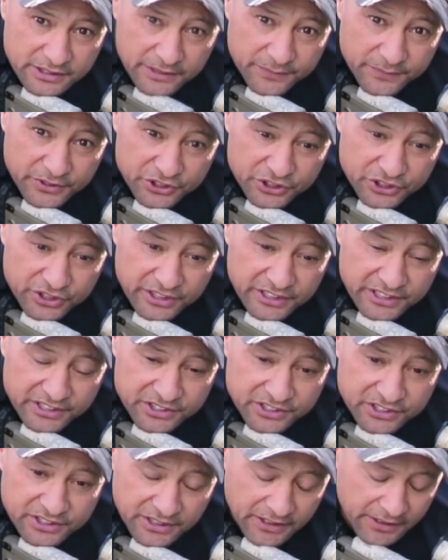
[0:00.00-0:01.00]
If it's
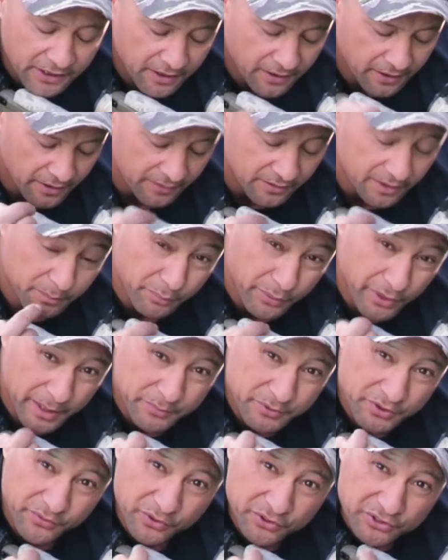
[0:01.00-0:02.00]
changed, then
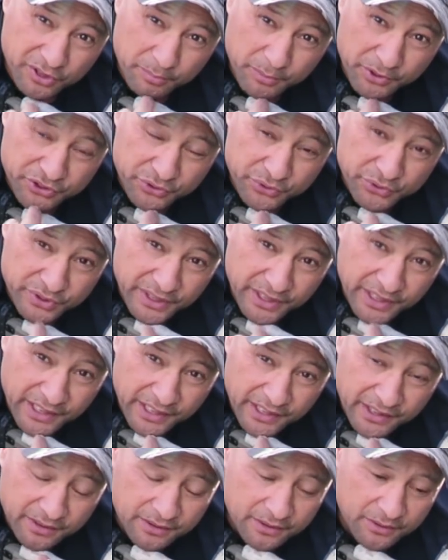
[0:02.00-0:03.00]
perhaps you've got some issues in
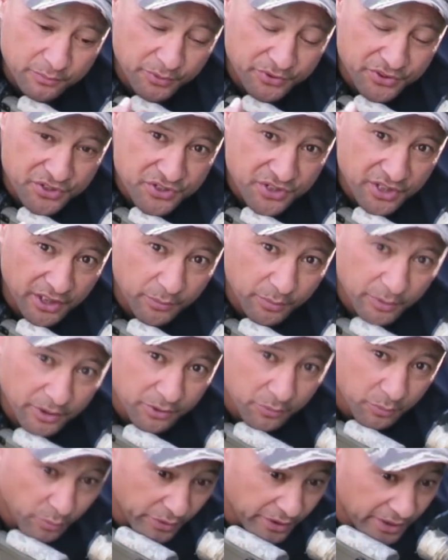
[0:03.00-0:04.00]
here with your cheek
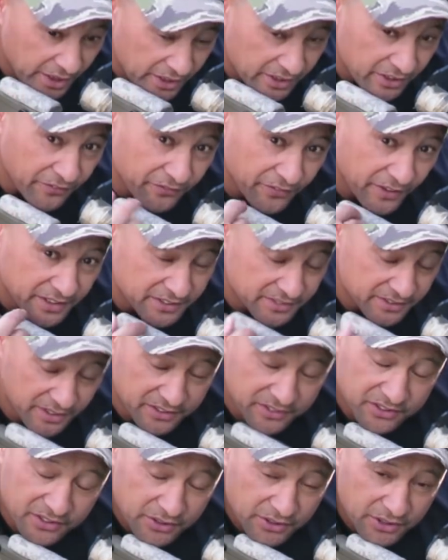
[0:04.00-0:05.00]
weld and where your face
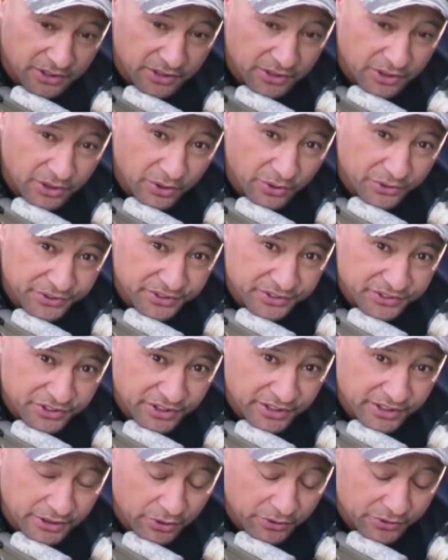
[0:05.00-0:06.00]
sits on your
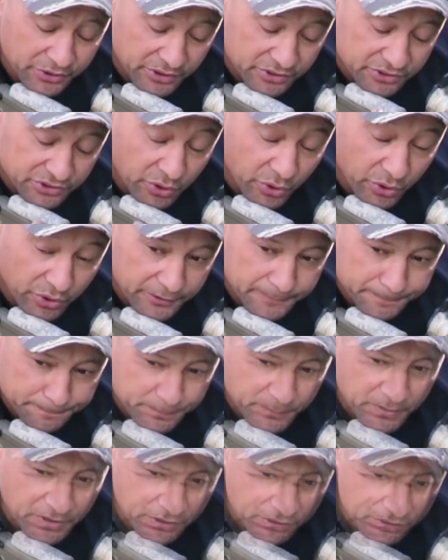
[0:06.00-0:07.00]
cheek, on your stock.
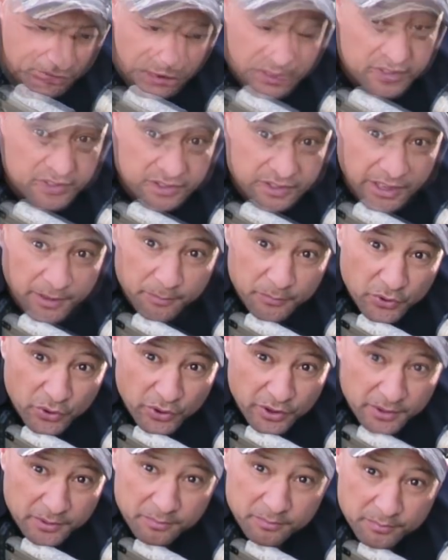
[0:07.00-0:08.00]
Step
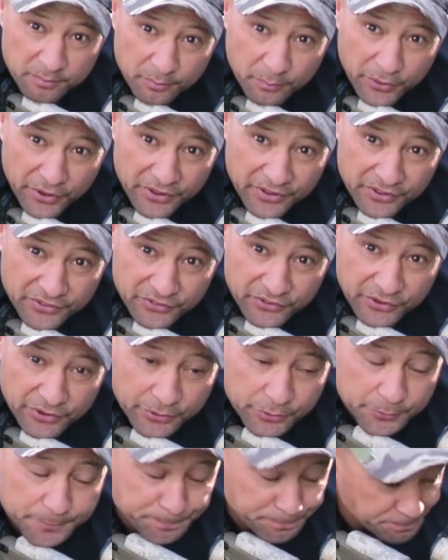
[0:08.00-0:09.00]
9, breathing
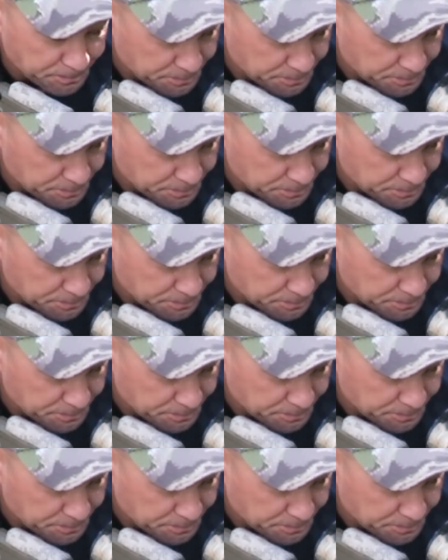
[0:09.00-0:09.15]
cycle.